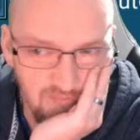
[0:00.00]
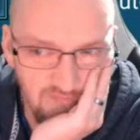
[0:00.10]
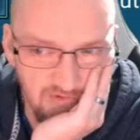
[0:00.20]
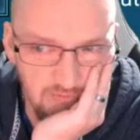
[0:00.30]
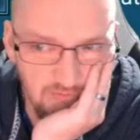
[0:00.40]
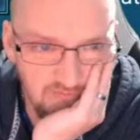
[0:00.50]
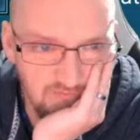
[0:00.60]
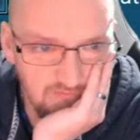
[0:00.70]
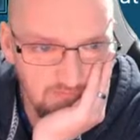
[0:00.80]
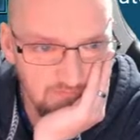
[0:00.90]
provokes.
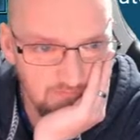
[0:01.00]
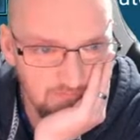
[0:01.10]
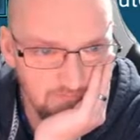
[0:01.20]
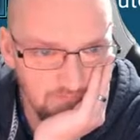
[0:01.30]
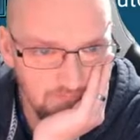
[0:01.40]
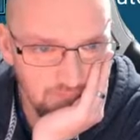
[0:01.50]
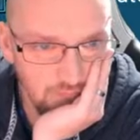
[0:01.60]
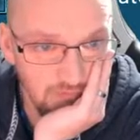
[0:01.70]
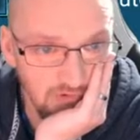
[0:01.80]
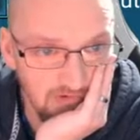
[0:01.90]

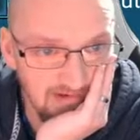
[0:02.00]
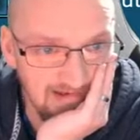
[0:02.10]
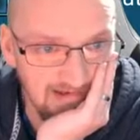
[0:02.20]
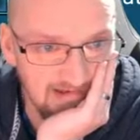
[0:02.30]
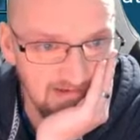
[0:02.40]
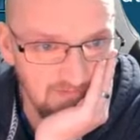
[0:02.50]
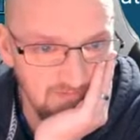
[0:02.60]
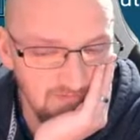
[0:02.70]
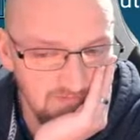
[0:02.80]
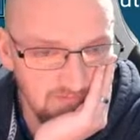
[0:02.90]
We've got a cleanse.